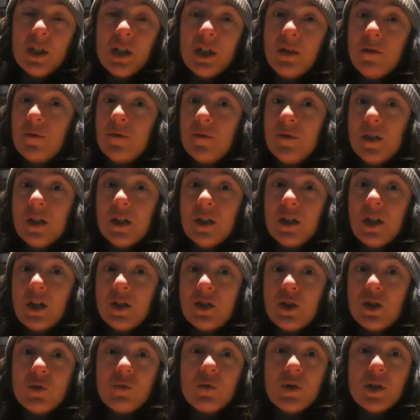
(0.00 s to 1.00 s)
If the
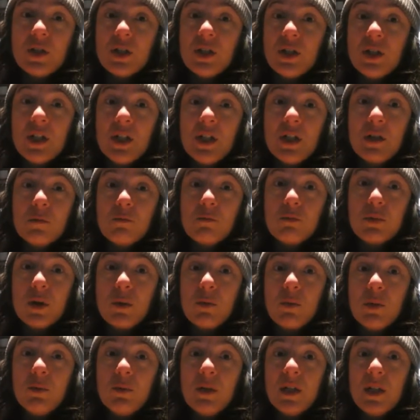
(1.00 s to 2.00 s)
castle wasn't here,
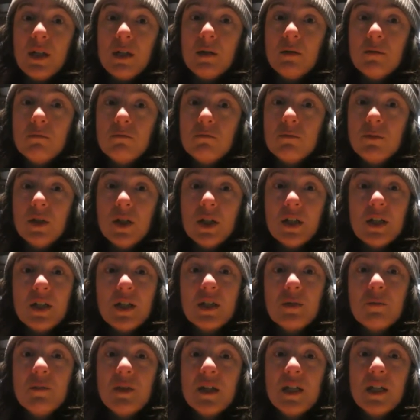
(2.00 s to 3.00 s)
probably
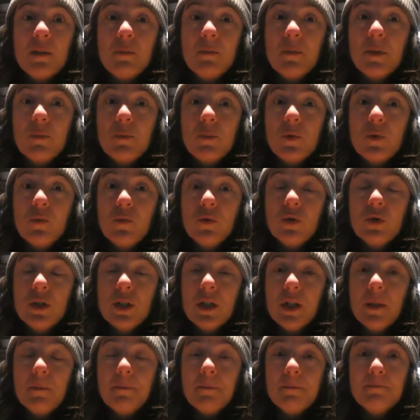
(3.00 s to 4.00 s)
not as many people
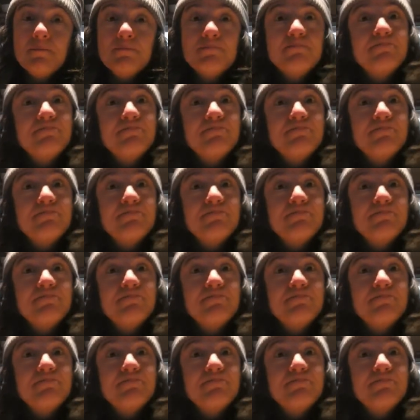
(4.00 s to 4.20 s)
would come.